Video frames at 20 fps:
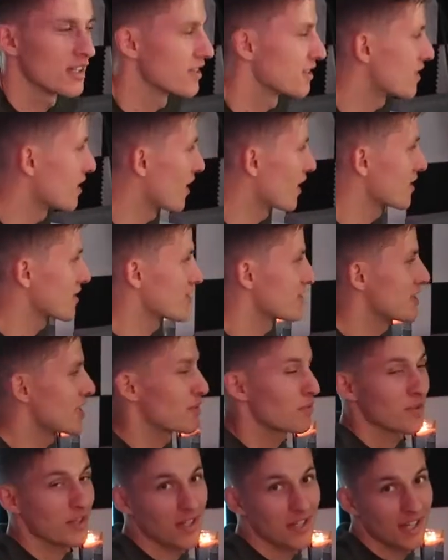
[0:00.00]
it's not as
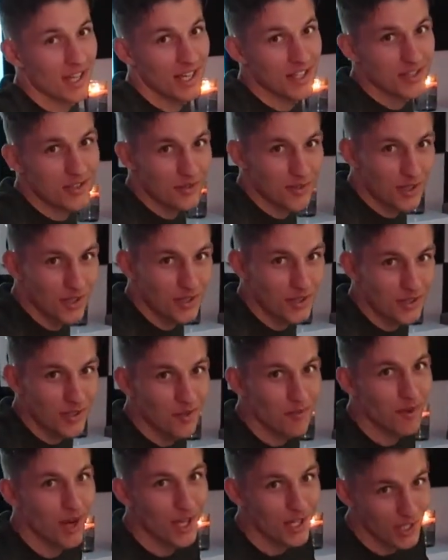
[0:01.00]
in-depth as the one
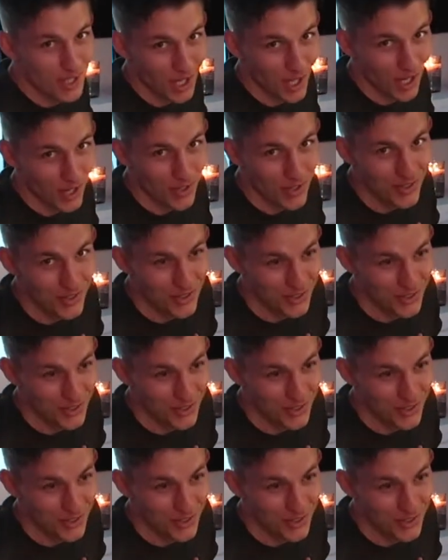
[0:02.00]
on my channel.